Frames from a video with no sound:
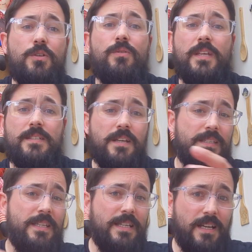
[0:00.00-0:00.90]
this because
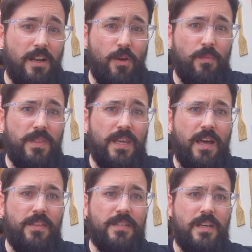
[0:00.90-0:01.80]
it's in line with the
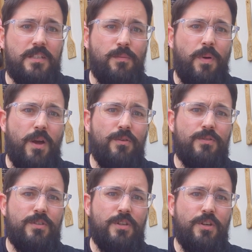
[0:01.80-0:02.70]
others, as
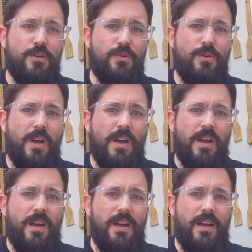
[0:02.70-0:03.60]
opposed to
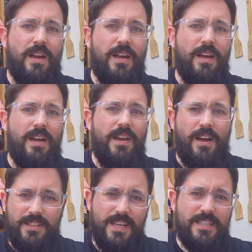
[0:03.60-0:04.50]
an
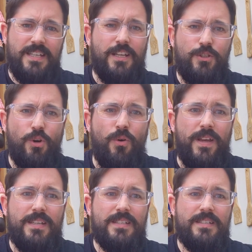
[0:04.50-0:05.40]
artistic
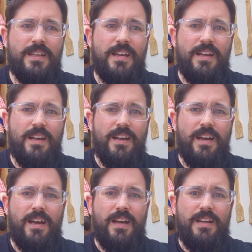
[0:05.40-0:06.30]
choice.
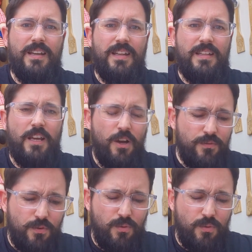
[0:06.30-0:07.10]
And the overall